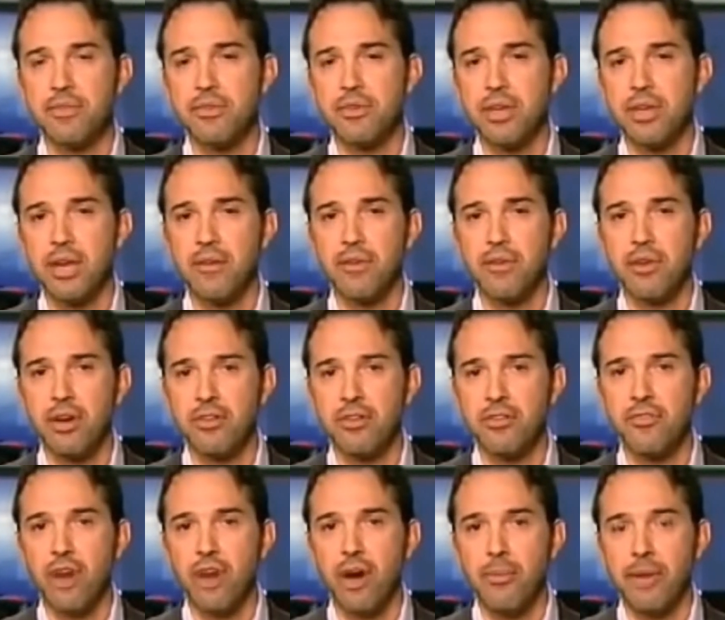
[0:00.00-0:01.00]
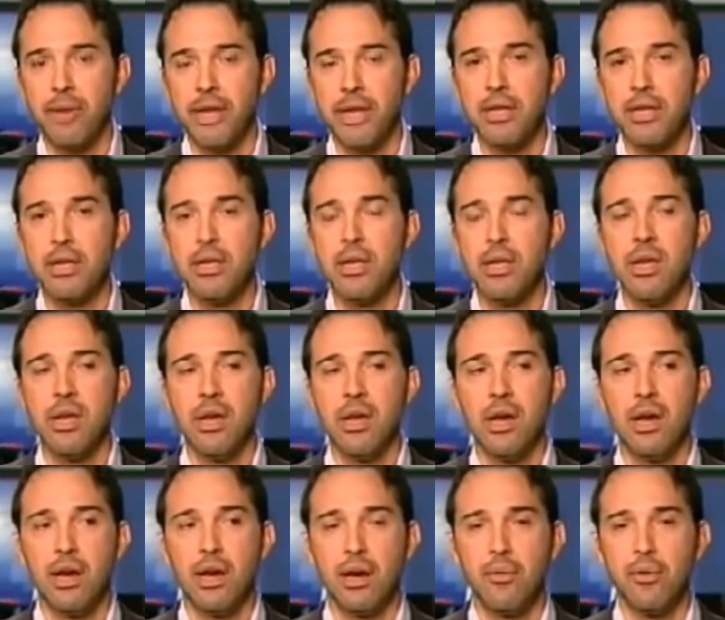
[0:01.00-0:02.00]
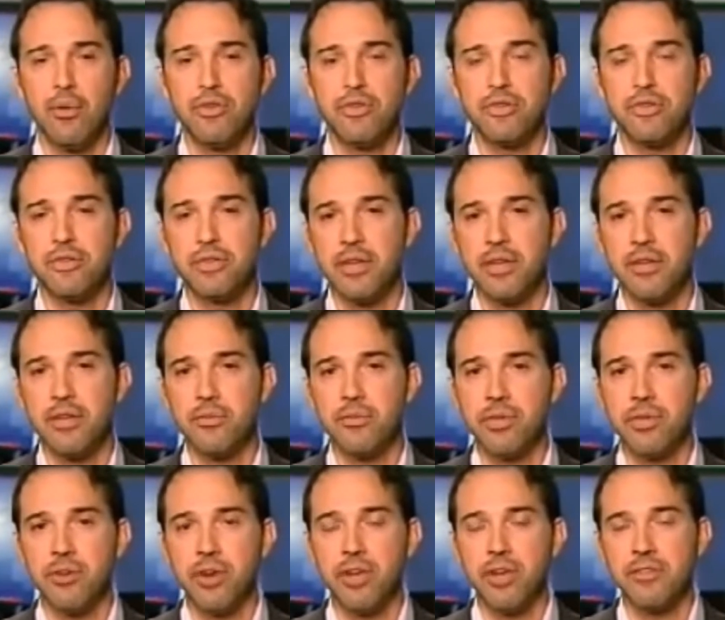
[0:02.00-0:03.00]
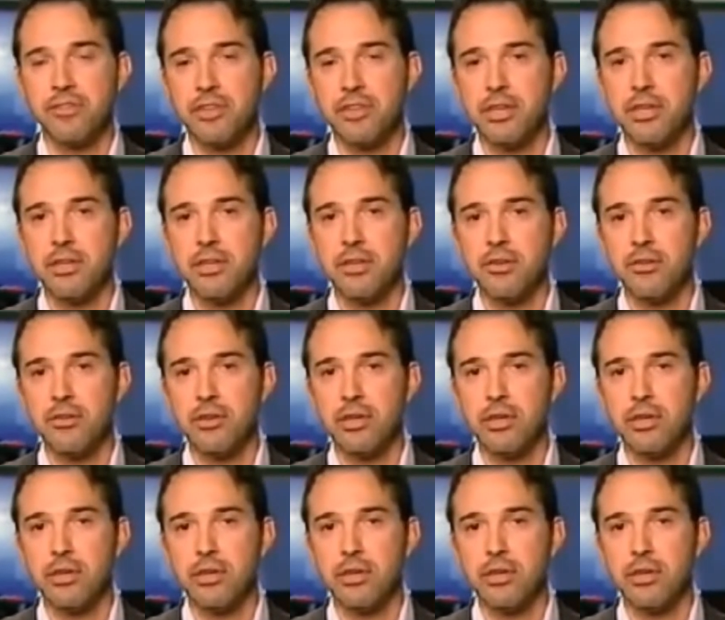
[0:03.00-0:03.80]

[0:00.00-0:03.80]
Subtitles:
Sometimes you can have nausea, vomiting, which tends to be transient.